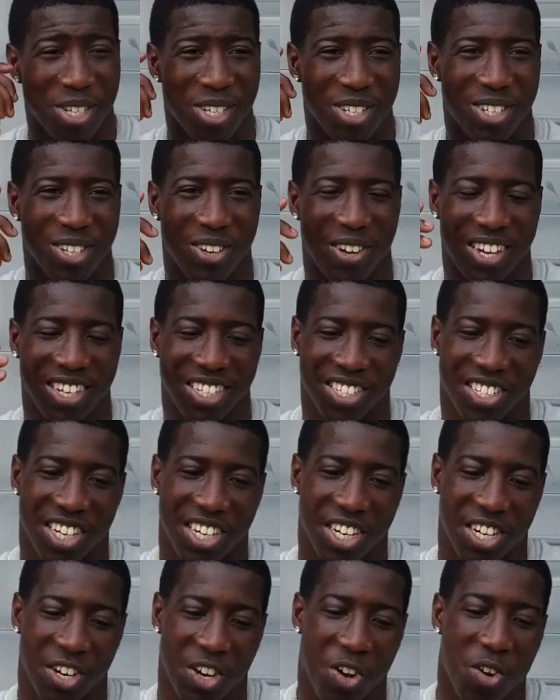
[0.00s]
So I
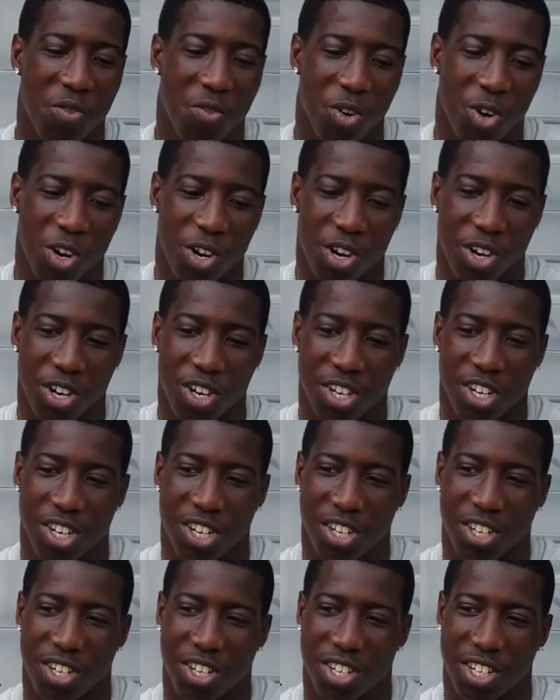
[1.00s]
shaded over
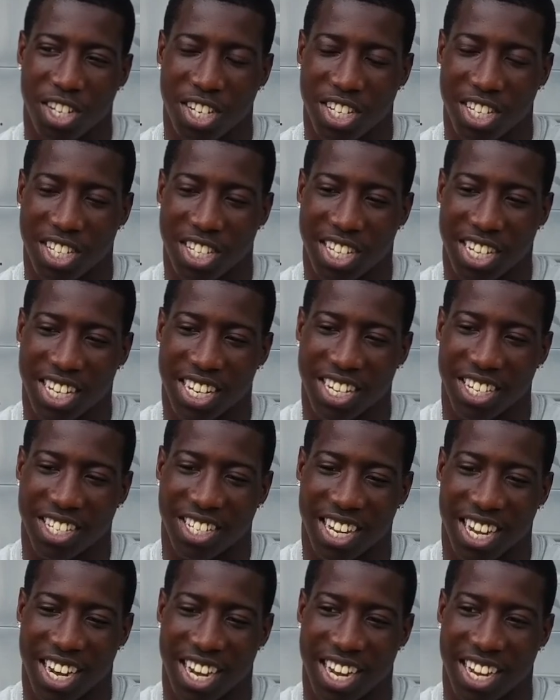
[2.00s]
to his
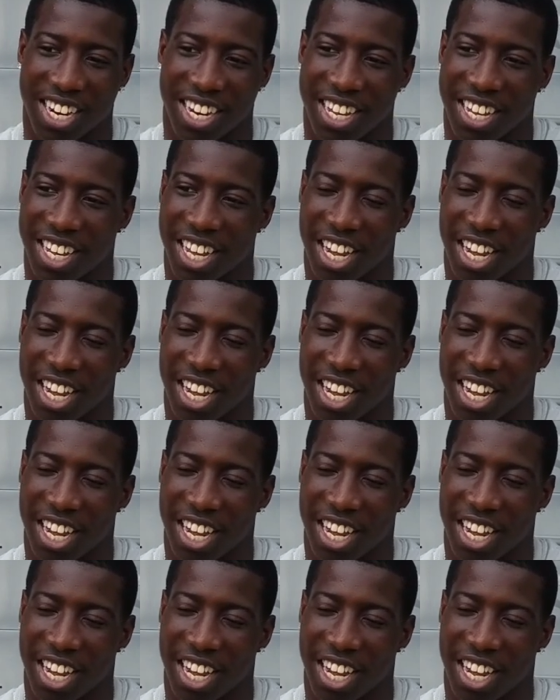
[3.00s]
side.